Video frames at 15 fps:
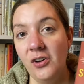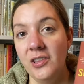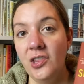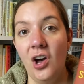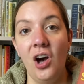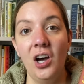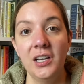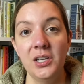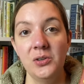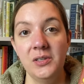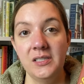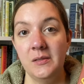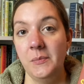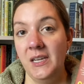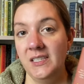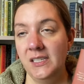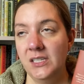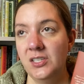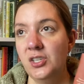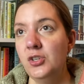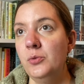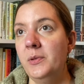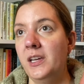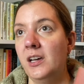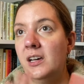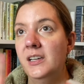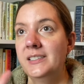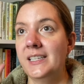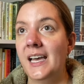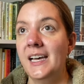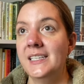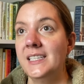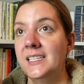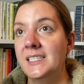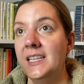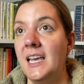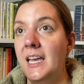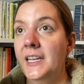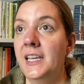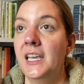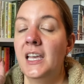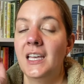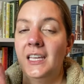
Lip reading: and the audio is amazing too, because as I said,